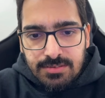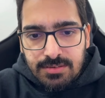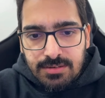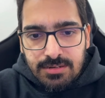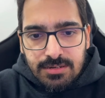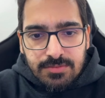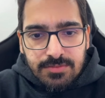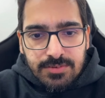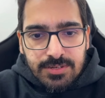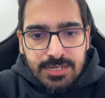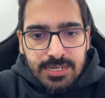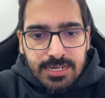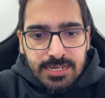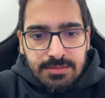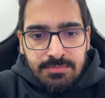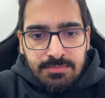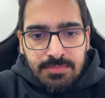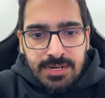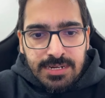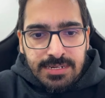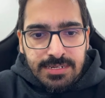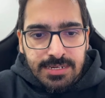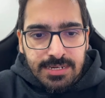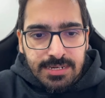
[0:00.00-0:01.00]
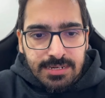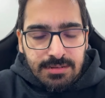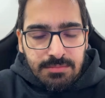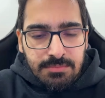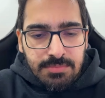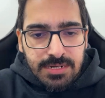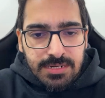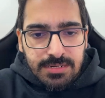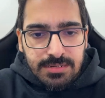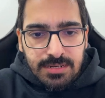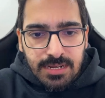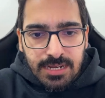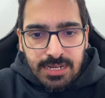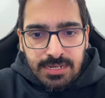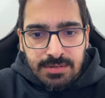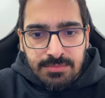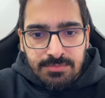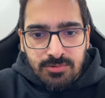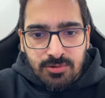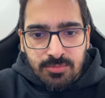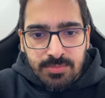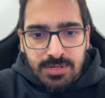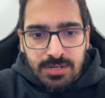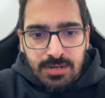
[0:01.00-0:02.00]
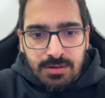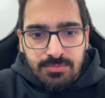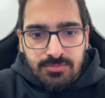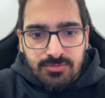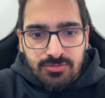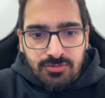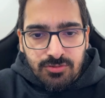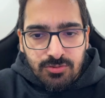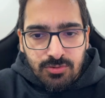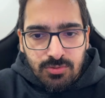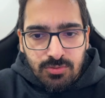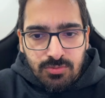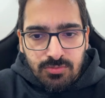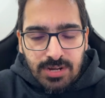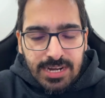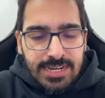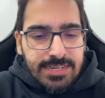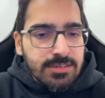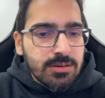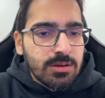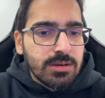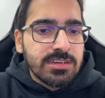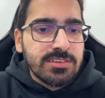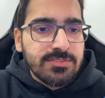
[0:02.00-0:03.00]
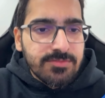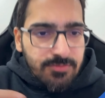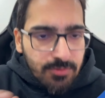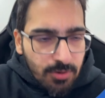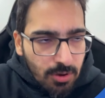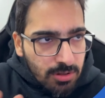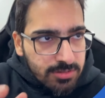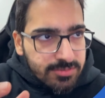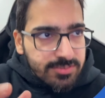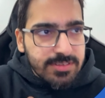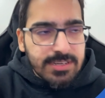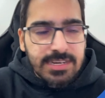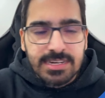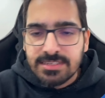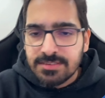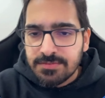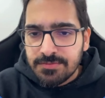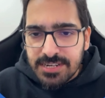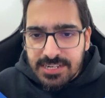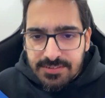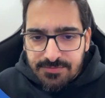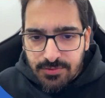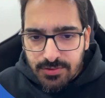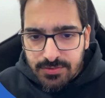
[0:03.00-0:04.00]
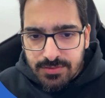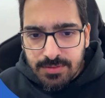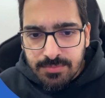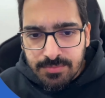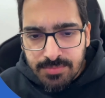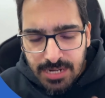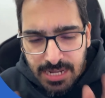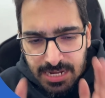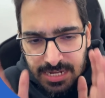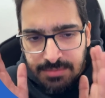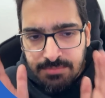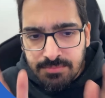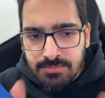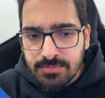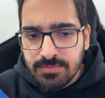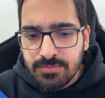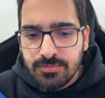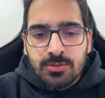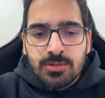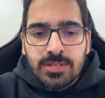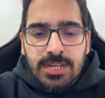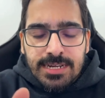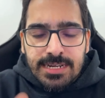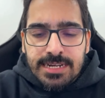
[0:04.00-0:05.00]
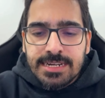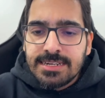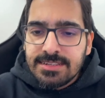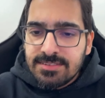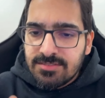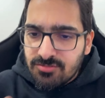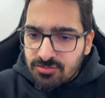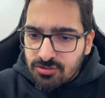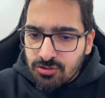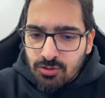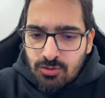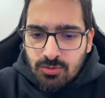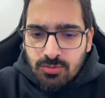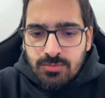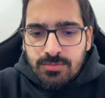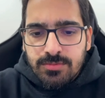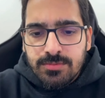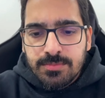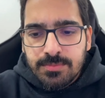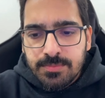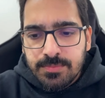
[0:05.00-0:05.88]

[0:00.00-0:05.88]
Certificate might take a bit time to become true. Right now it's false. Let's wait for some time so that it is true.